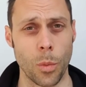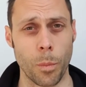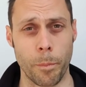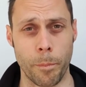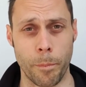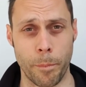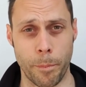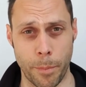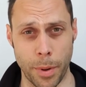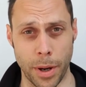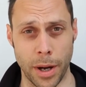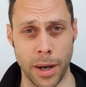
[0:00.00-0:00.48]

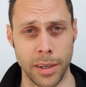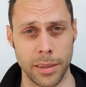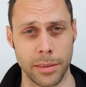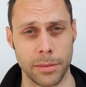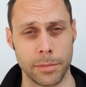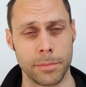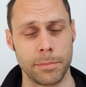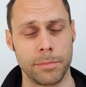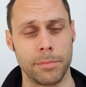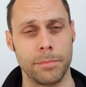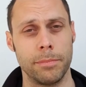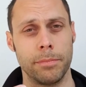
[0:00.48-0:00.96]
But
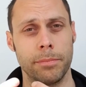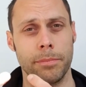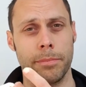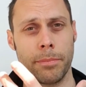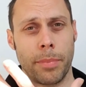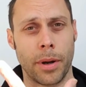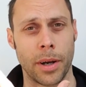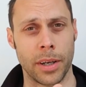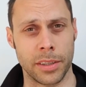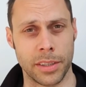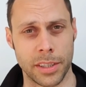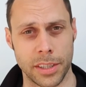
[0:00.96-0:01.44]

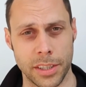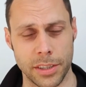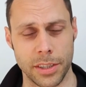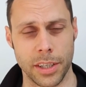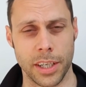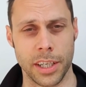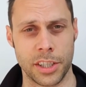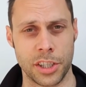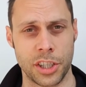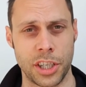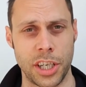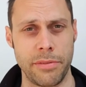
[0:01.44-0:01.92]
by
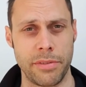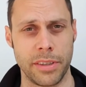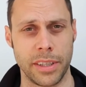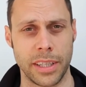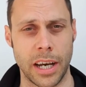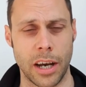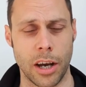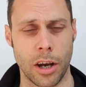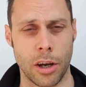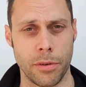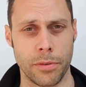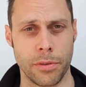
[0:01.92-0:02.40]
achieving that
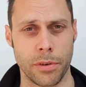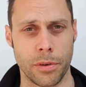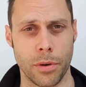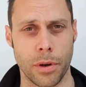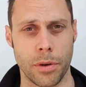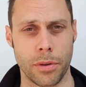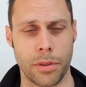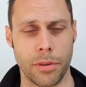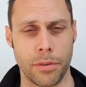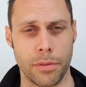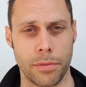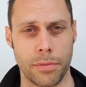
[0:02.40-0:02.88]
overgrowth
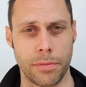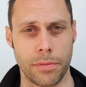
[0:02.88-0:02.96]
of